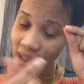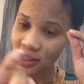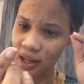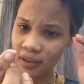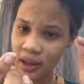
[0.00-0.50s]

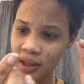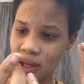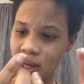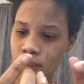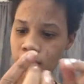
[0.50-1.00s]
stuff that
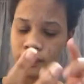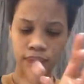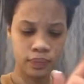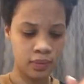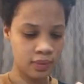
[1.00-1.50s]
came,
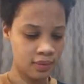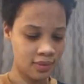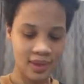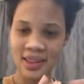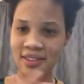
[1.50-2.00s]

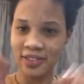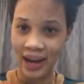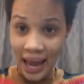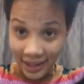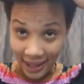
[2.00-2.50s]

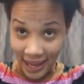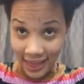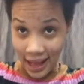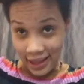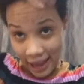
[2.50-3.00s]
fried egg
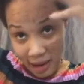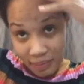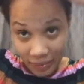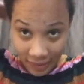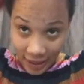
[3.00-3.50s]
that came
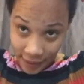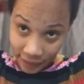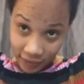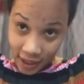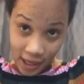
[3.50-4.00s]

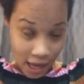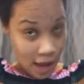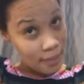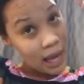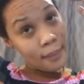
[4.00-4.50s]

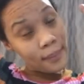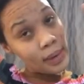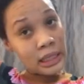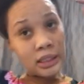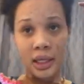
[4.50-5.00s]
up,
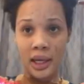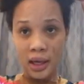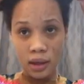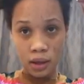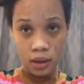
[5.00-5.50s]
but yeah,
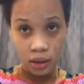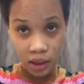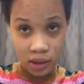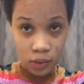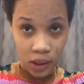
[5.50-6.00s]

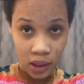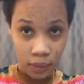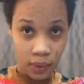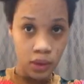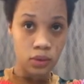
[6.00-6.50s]
there's one a
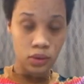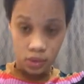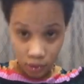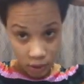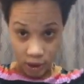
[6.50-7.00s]
bit
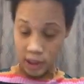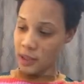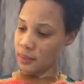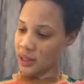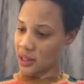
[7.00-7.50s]
also.
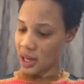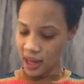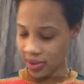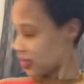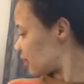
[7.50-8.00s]
But yeah,
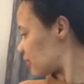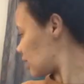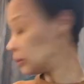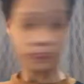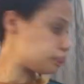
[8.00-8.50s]
other than that,
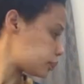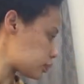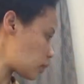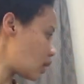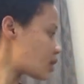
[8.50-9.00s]

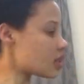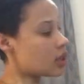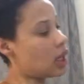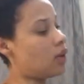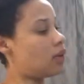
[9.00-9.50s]
this is
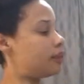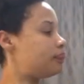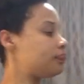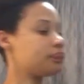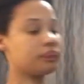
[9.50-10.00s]
towel.
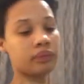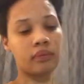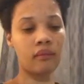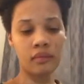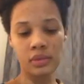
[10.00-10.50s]

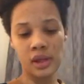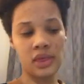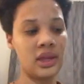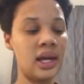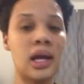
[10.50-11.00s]

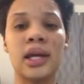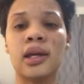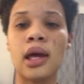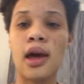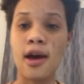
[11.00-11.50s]
Then I
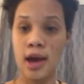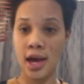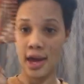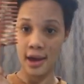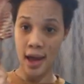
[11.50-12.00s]

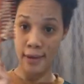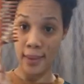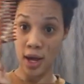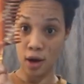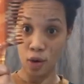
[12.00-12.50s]
have my
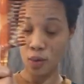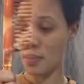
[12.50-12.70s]
comb.